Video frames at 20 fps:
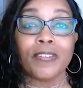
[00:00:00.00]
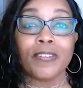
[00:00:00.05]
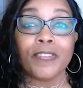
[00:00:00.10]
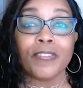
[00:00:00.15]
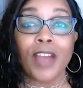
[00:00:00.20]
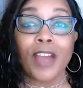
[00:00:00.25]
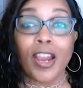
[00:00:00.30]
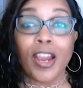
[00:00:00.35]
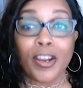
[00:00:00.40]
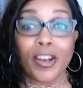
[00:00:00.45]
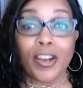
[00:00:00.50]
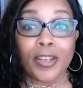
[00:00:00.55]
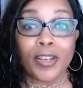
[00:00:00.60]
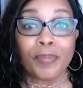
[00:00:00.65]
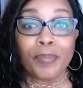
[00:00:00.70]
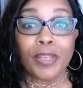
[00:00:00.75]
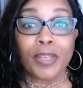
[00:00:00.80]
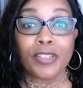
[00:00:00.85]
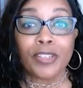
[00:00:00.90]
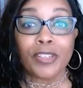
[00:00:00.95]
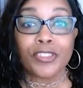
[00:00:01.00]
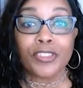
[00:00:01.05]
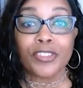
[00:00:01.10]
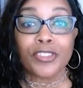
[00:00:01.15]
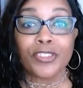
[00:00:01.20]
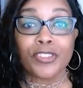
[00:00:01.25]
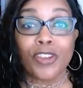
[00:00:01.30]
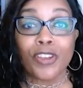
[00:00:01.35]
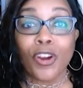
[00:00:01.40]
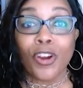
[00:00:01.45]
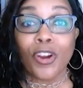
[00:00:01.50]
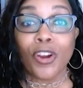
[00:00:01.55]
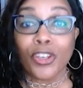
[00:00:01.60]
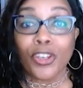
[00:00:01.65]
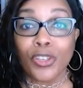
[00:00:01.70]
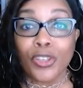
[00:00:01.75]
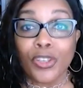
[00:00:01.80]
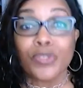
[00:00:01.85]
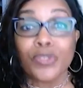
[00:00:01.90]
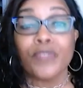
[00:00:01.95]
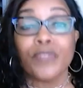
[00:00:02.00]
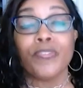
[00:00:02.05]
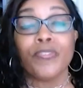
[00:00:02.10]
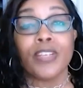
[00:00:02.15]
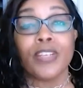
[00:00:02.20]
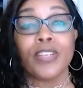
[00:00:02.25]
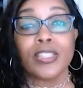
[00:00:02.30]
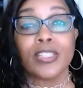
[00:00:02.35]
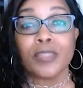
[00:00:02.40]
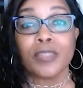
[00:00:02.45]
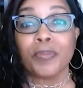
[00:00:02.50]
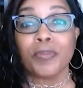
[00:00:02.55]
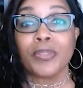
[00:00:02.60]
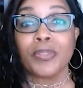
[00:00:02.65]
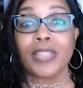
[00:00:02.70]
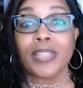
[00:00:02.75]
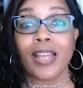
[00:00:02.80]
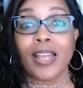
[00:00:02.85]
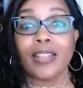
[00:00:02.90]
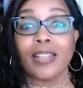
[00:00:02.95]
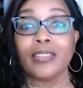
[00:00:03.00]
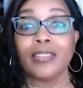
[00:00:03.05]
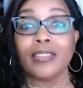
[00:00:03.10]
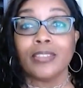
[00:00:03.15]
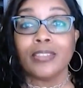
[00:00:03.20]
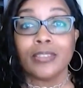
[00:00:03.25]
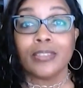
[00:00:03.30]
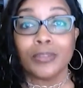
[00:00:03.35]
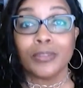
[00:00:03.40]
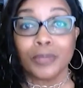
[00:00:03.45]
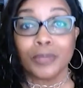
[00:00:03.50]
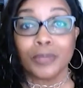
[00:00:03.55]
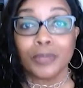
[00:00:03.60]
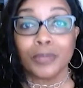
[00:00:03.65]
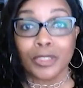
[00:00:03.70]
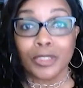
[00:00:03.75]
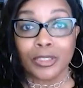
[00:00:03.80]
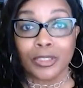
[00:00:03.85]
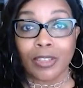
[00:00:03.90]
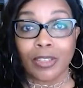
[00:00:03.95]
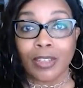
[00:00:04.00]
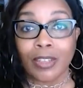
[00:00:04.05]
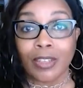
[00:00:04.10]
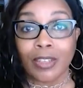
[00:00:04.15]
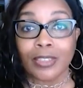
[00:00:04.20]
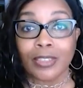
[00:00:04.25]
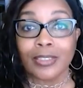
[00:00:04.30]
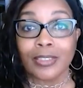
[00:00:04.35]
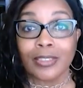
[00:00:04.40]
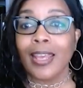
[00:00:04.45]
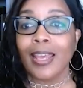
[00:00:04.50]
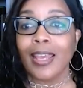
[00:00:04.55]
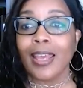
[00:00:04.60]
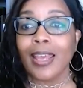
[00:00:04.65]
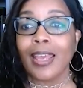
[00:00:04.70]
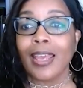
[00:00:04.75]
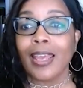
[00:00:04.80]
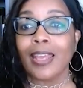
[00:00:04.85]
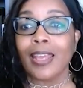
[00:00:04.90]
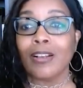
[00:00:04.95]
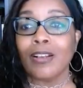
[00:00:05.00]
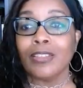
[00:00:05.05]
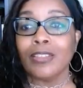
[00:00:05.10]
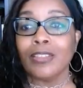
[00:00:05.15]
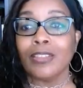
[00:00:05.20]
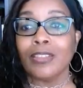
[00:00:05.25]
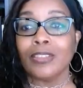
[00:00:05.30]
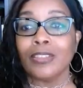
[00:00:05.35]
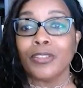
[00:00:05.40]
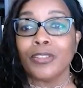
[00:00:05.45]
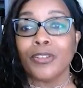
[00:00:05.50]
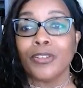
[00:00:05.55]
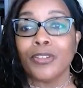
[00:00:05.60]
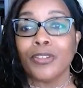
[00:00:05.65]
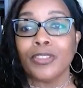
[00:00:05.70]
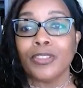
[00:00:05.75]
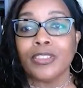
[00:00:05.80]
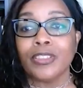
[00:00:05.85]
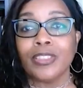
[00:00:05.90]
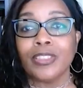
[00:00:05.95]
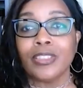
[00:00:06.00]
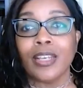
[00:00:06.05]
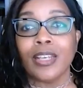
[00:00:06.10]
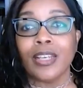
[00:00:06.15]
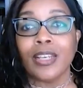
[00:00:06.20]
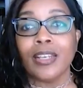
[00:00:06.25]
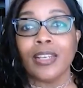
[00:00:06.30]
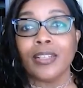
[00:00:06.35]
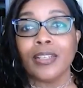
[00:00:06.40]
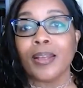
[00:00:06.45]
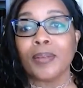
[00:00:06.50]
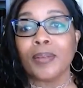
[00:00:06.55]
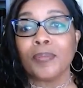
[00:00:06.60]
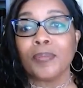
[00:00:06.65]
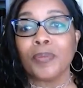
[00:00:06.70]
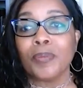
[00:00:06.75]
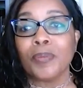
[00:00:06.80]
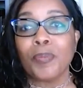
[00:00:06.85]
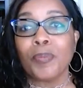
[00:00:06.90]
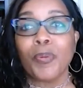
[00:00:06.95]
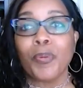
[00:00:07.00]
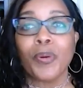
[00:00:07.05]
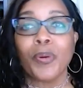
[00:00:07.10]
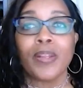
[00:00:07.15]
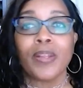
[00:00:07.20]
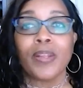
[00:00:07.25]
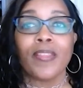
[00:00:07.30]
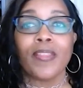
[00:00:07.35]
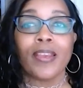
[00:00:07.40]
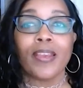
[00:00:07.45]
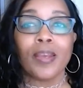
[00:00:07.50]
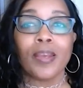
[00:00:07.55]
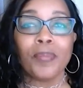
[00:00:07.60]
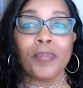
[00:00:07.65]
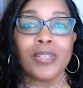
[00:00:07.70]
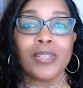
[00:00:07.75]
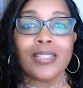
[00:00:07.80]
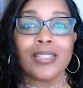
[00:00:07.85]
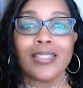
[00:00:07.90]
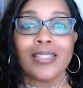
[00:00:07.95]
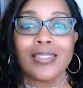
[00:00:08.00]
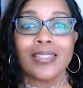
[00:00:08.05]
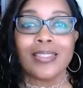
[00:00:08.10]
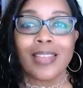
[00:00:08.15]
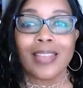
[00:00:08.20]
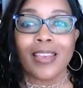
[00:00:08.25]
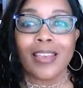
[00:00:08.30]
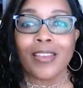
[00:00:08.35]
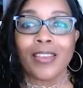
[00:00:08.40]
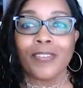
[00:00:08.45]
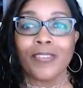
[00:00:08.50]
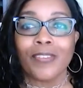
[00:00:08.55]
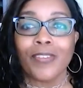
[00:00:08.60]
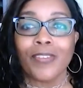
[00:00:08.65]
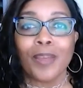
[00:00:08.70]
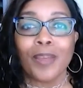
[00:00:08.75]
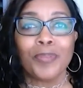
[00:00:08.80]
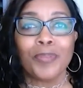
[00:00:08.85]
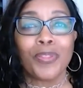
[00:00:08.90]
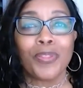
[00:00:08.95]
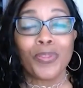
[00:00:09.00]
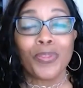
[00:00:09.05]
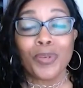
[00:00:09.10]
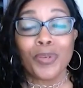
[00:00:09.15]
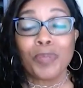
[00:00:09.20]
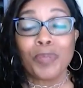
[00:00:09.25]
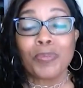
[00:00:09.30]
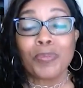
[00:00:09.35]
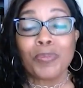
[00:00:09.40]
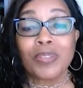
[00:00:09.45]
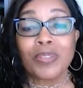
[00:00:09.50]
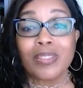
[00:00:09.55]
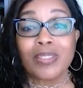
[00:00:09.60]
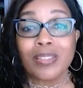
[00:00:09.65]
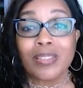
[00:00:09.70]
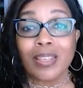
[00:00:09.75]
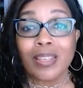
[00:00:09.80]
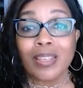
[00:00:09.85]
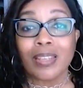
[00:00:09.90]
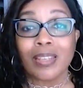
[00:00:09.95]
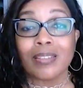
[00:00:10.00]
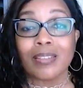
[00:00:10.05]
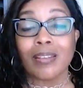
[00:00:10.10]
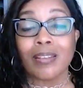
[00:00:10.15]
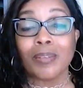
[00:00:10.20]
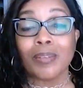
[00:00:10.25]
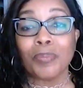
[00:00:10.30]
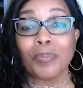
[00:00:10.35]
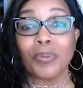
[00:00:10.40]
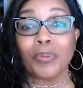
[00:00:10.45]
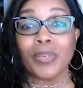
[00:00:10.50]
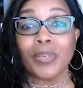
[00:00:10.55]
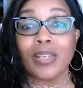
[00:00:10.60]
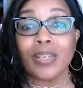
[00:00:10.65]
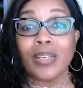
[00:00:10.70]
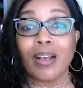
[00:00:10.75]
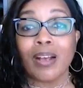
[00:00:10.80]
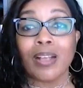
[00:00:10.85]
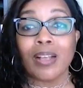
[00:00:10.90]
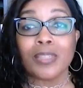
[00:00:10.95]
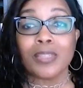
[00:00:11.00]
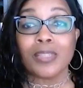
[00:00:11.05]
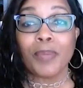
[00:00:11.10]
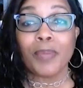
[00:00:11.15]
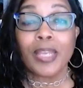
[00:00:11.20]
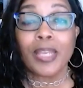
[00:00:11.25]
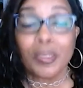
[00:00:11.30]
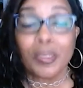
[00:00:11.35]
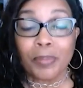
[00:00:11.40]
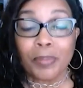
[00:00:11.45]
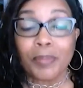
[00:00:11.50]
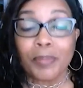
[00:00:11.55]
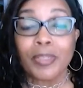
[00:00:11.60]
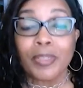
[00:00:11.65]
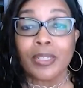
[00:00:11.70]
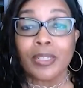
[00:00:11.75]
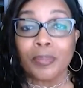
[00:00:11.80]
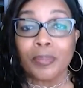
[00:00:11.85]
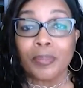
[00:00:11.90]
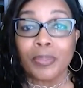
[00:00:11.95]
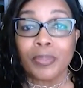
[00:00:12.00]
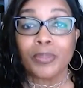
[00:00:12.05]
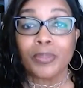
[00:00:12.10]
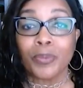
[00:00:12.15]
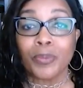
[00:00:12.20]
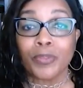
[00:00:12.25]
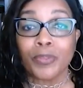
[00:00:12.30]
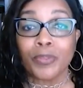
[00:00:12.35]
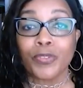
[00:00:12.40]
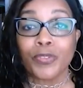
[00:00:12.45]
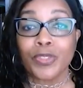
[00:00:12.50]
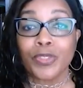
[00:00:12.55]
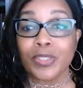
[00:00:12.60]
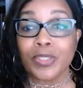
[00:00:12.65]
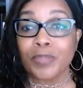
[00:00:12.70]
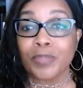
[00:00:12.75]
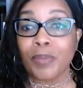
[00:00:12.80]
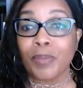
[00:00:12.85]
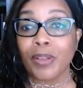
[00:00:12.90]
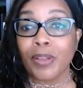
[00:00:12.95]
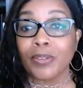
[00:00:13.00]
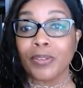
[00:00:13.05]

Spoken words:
hiring managers are using flexible talent to reduce costs. And also, Ernst& Young reported that companies can save up to 30% on employee costs by implementing a blended workforces model.